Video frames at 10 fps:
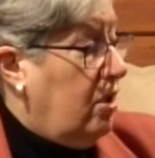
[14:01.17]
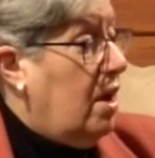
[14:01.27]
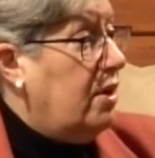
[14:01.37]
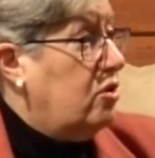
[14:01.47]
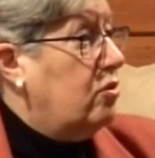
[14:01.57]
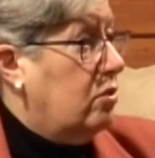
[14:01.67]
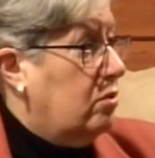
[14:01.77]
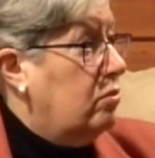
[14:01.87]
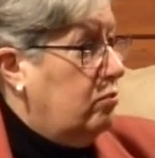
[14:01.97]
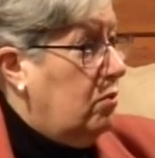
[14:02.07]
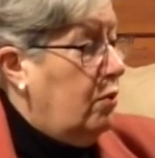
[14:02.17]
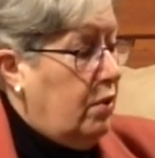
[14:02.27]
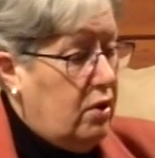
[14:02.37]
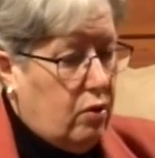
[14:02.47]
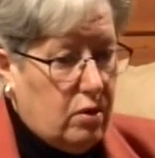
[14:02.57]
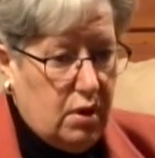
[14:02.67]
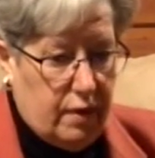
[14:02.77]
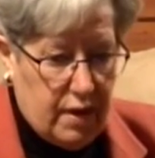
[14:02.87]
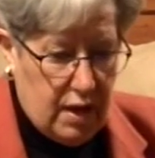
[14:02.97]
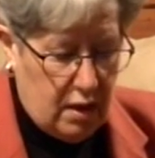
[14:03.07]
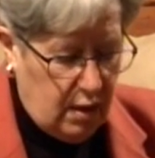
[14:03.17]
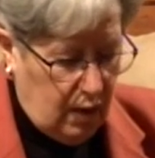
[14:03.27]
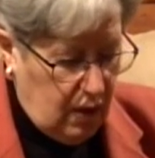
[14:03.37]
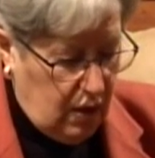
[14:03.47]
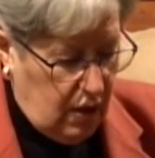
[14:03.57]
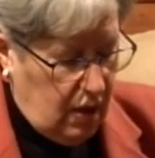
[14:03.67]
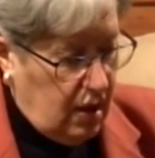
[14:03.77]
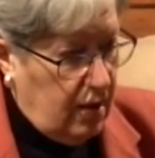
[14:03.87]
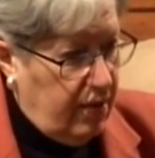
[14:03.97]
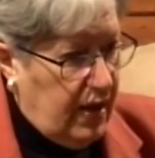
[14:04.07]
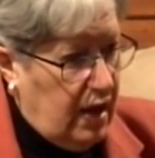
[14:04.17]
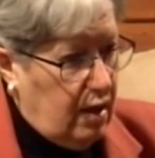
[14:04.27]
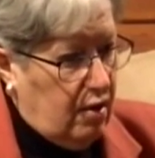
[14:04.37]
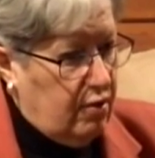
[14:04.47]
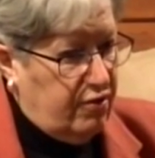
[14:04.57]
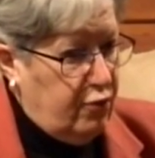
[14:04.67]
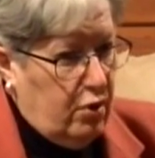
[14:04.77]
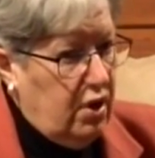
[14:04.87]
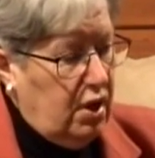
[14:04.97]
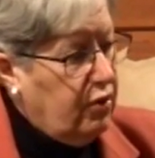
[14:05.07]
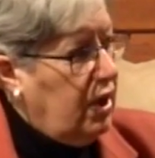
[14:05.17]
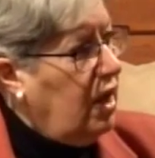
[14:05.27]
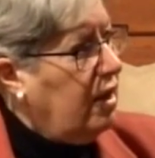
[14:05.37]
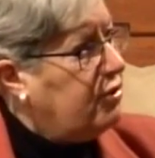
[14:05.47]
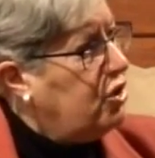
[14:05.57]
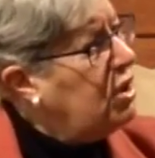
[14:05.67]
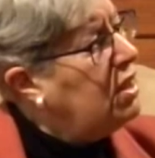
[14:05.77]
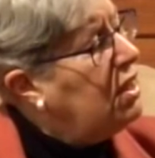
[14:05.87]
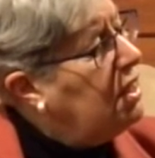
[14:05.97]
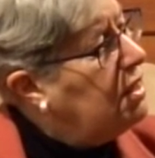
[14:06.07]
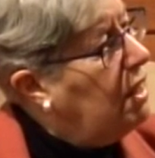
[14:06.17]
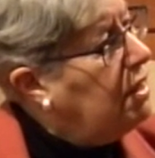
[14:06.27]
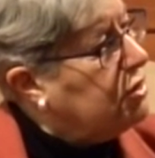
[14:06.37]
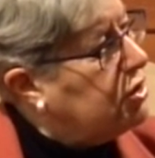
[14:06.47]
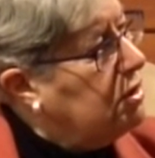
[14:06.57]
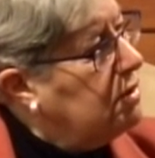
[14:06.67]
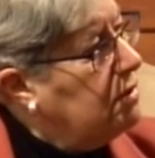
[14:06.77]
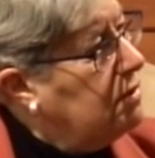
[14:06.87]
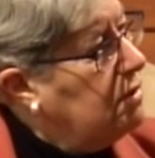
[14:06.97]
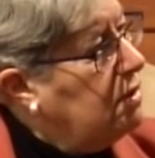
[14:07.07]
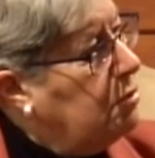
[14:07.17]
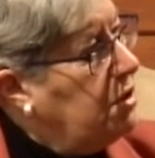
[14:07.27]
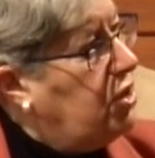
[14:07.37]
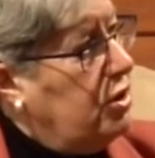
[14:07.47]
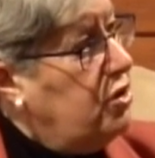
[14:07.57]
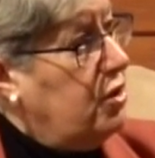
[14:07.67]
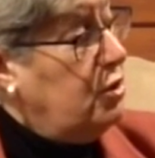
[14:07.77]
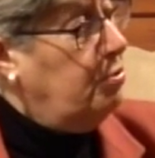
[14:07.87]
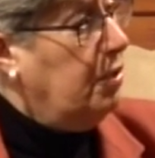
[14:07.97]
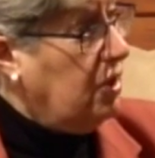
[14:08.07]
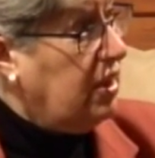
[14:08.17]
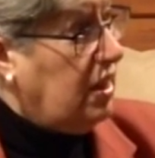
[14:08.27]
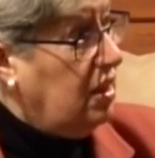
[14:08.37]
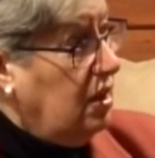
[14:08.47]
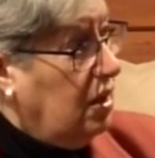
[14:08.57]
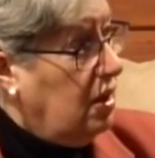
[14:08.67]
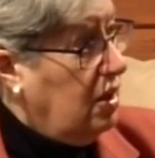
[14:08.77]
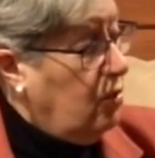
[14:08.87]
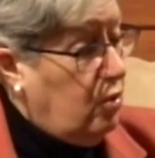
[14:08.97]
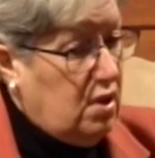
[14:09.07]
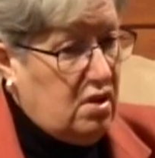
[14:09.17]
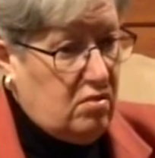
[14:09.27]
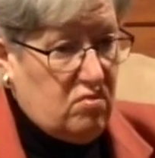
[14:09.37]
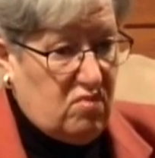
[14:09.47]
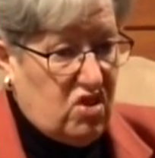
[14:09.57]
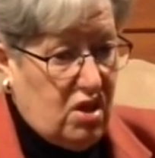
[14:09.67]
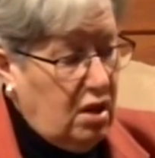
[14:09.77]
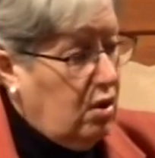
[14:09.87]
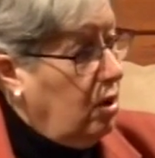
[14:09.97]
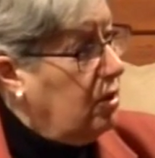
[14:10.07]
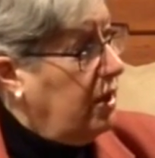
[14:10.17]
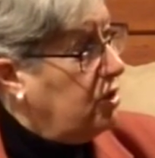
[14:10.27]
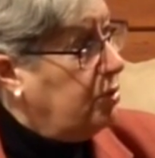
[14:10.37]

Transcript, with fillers: high school, what we called it then, that for a year and a half she didn't eat lunch because this bully would steal her lunch